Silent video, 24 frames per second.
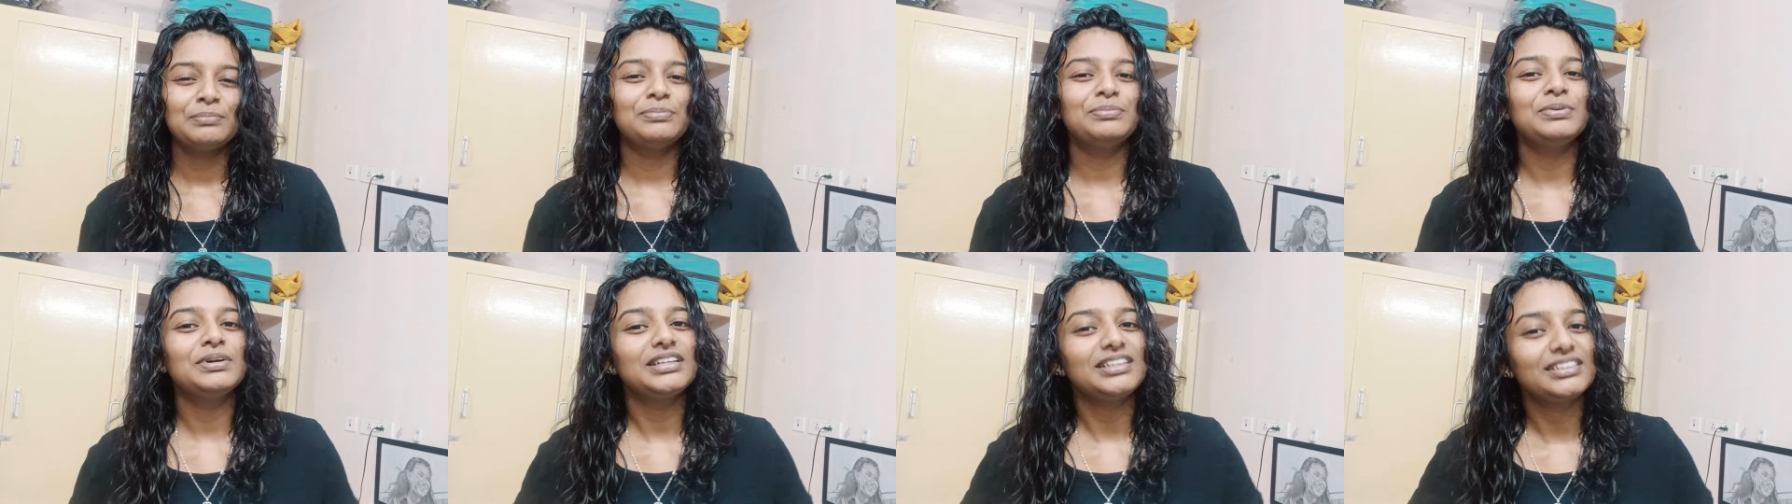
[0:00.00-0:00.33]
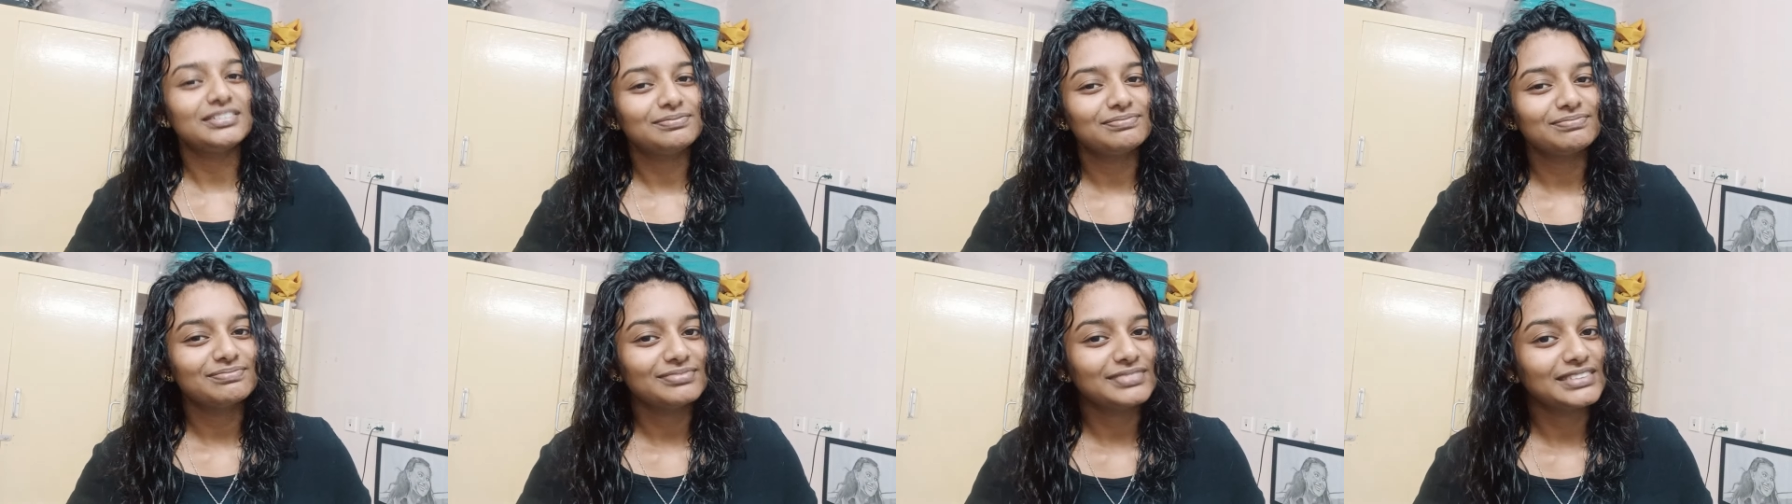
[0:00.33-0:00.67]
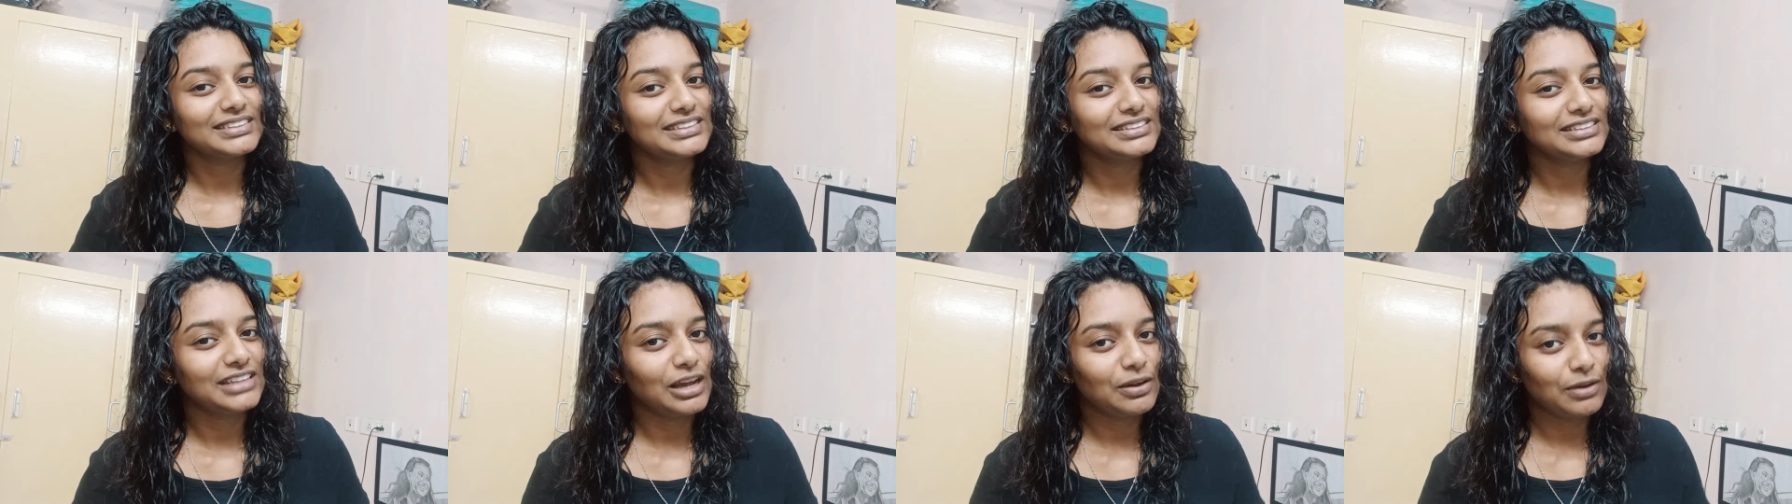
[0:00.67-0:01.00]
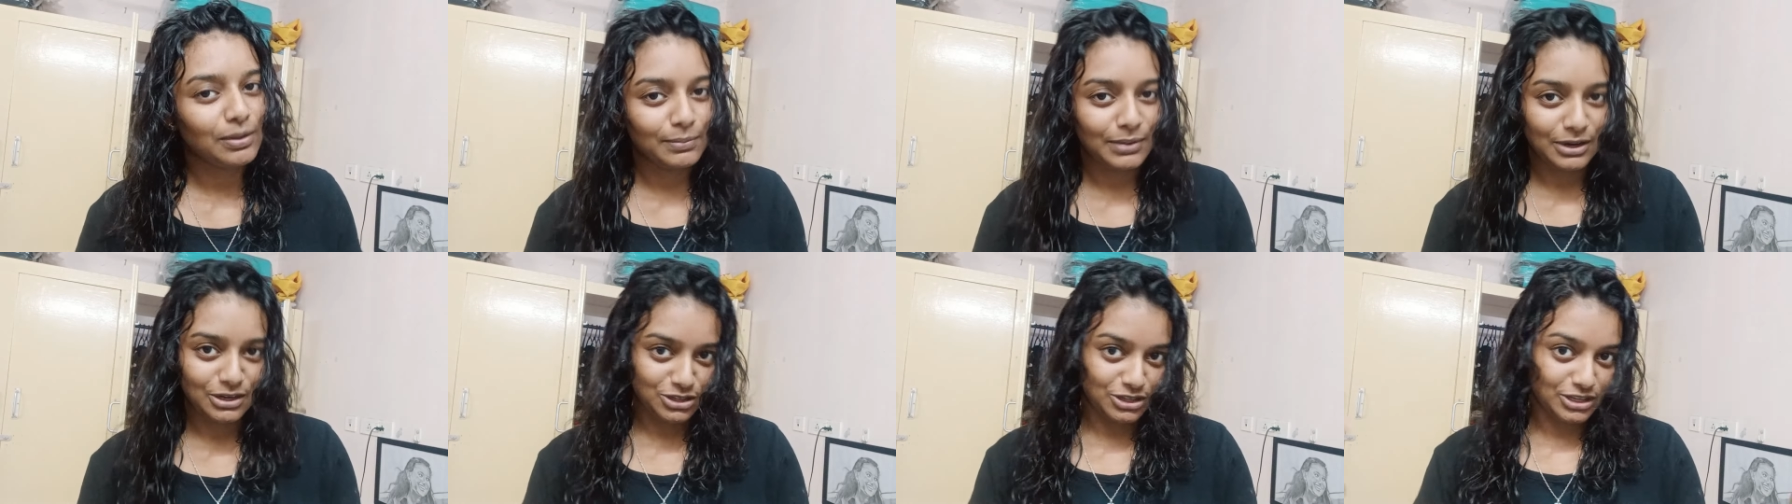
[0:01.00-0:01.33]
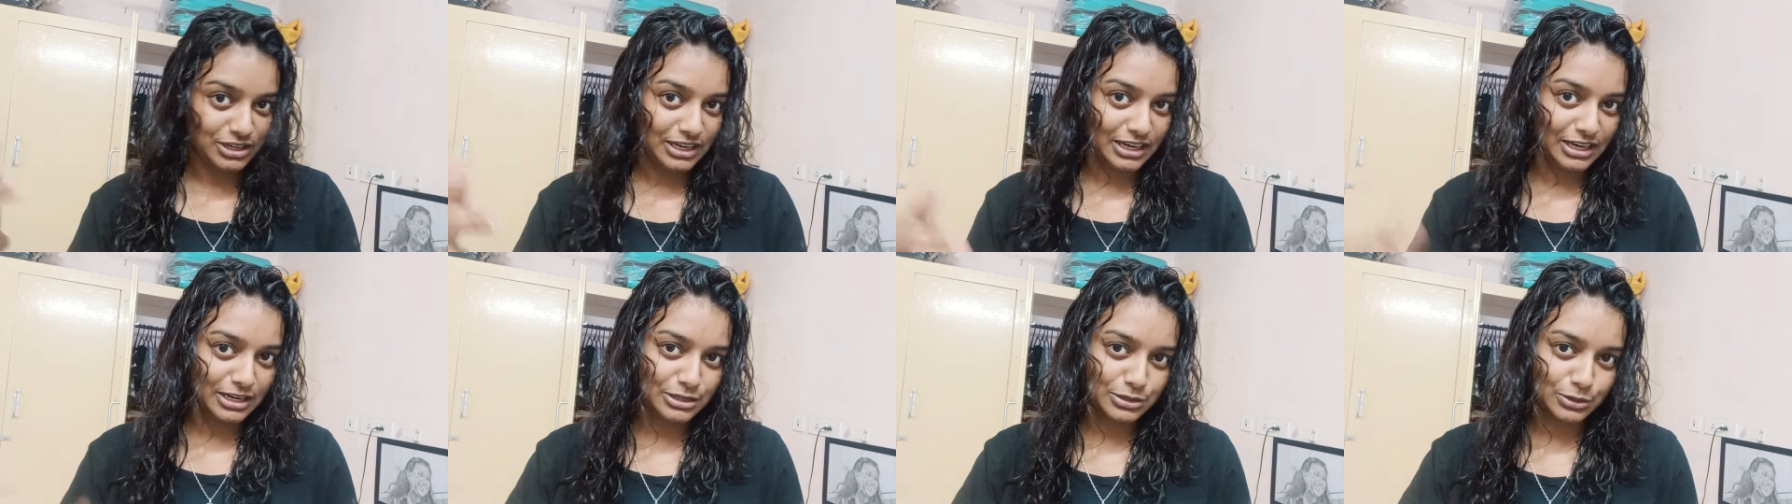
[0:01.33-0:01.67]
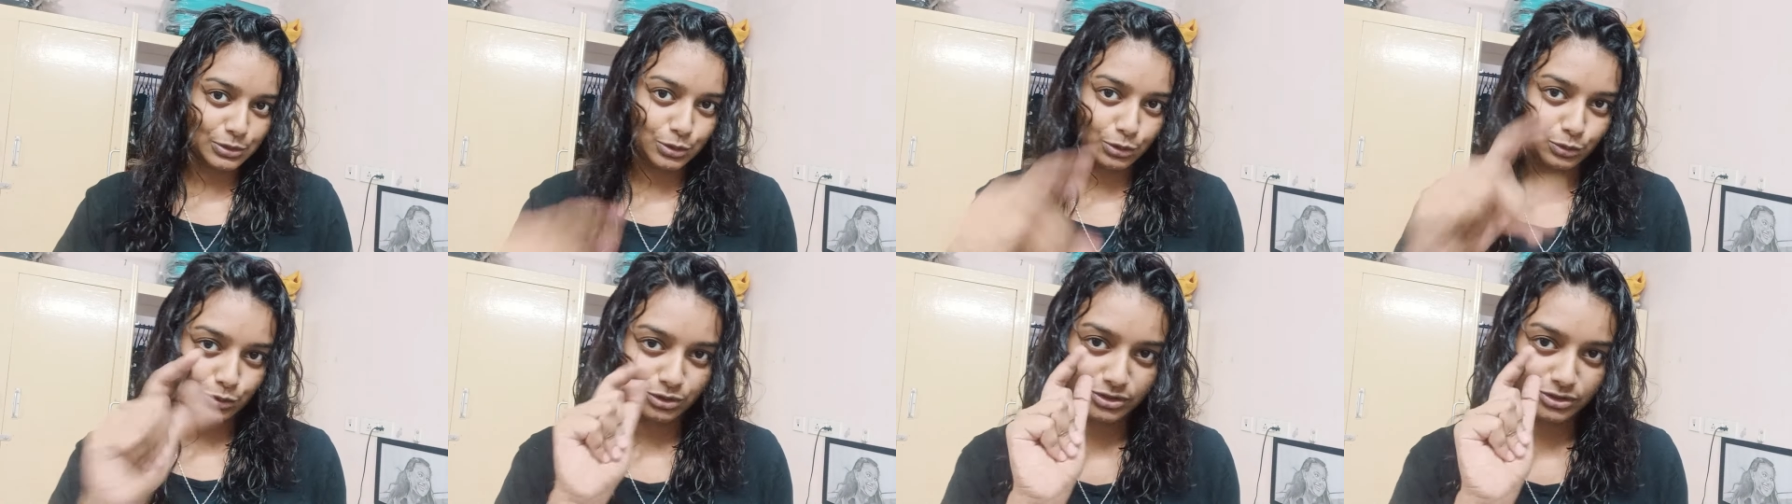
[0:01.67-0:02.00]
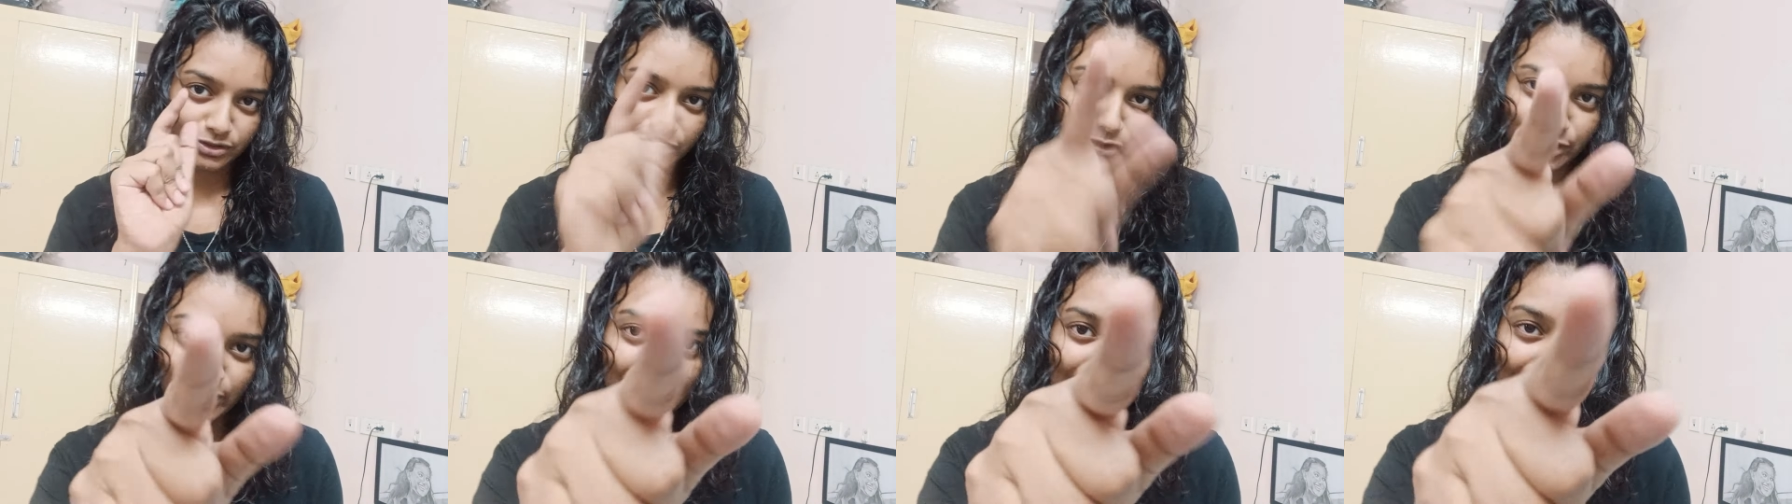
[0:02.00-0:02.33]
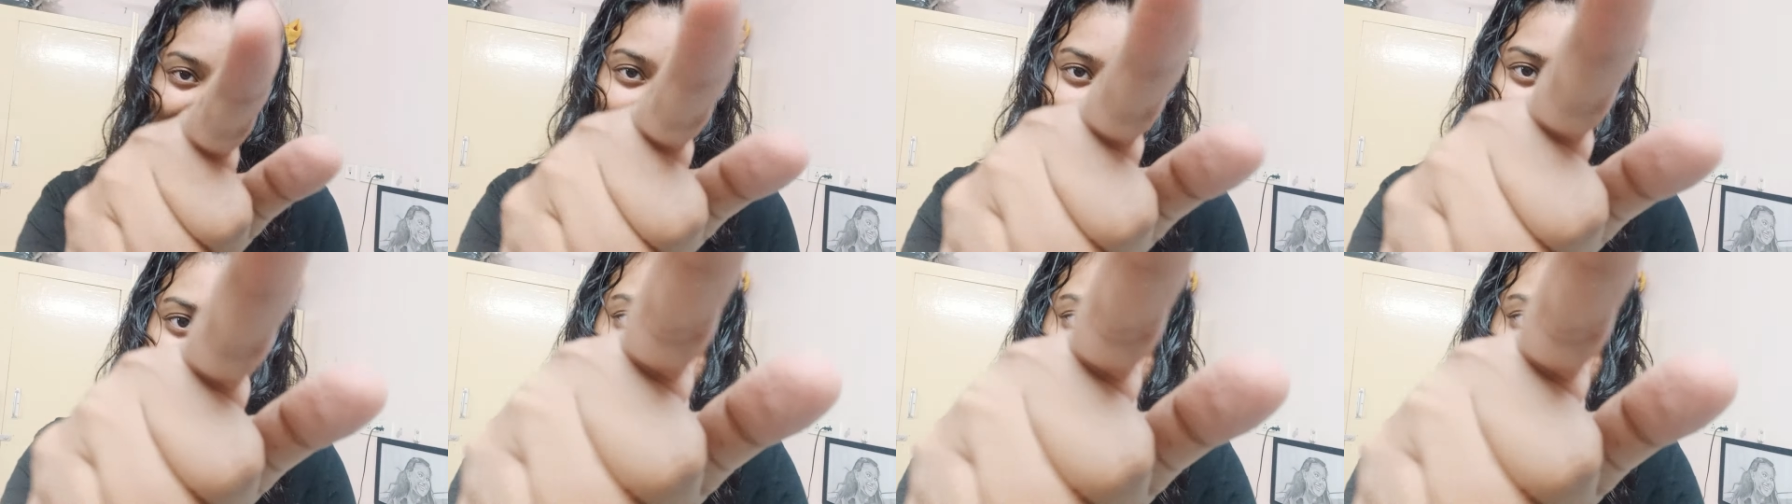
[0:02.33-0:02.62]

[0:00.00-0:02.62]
but now I'm mentioning it, so don't forget.